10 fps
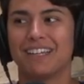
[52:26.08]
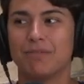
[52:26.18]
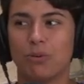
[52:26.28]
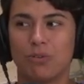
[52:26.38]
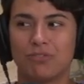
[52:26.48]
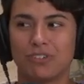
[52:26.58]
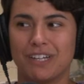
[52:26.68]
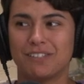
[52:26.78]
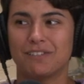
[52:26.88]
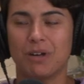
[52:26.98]
both
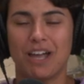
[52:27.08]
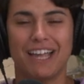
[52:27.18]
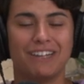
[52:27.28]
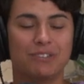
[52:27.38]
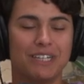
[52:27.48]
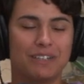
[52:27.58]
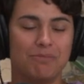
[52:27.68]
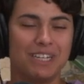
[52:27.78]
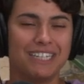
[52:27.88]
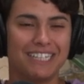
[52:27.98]
friends of mine, great
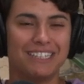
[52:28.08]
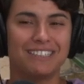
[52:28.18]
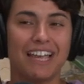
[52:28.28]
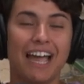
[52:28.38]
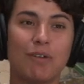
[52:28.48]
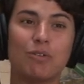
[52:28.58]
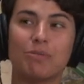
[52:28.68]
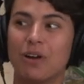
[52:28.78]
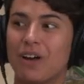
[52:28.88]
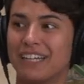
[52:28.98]
comedians. I will
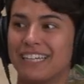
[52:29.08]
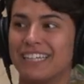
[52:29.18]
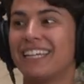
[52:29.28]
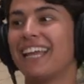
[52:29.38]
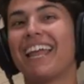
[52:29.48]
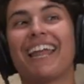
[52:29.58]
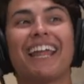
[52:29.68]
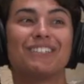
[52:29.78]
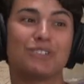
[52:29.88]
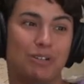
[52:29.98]
be on it. It's going